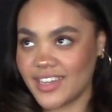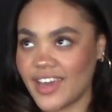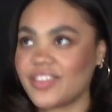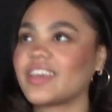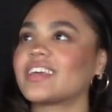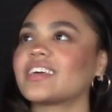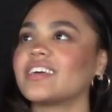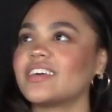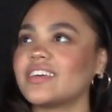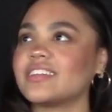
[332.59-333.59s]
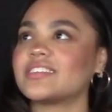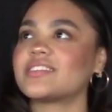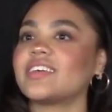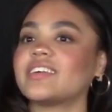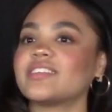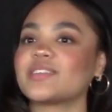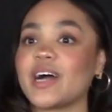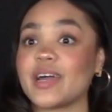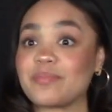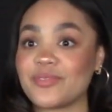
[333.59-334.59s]
I think it's taken
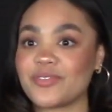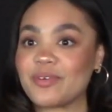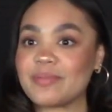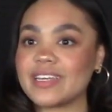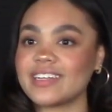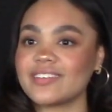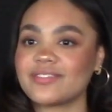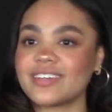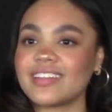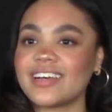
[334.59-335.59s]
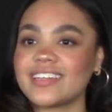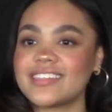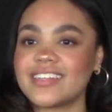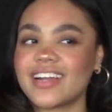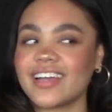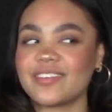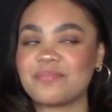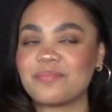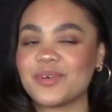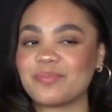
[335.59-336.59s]
time for me to realize that
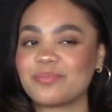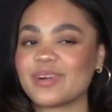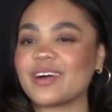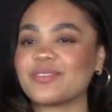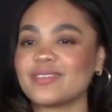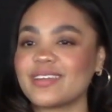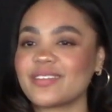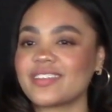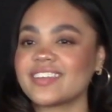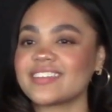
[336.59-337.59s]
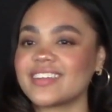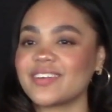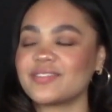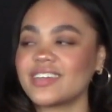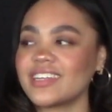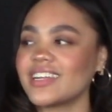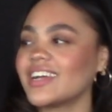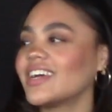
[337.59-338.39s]
I'm proud of a lot of things that I've done.